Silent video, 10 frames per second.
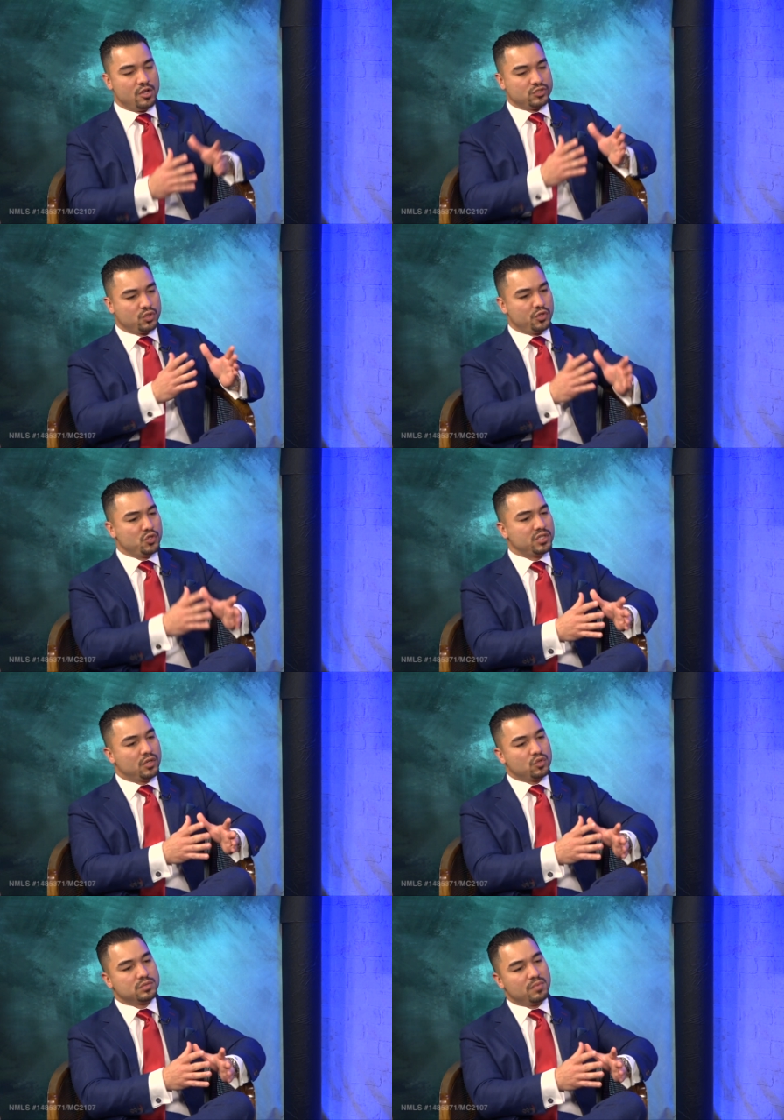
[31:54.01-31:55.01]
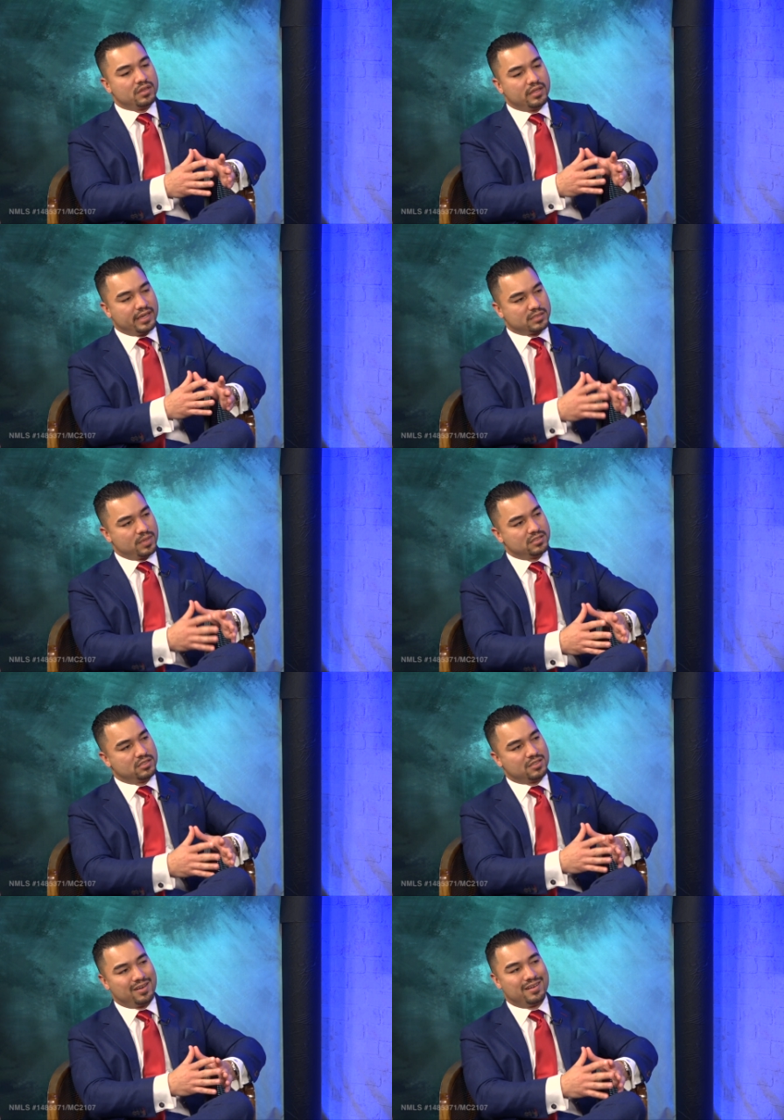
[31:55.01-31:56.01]
So usually those monthly
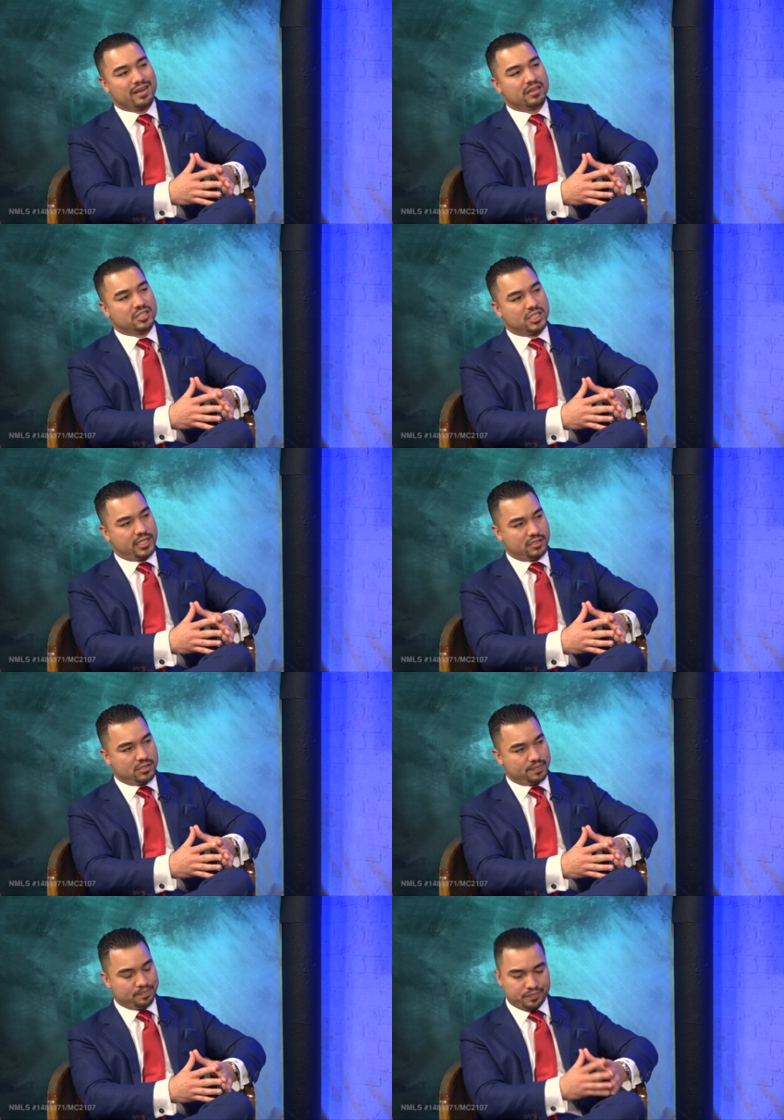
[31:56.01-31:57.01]
expenses are not going to change.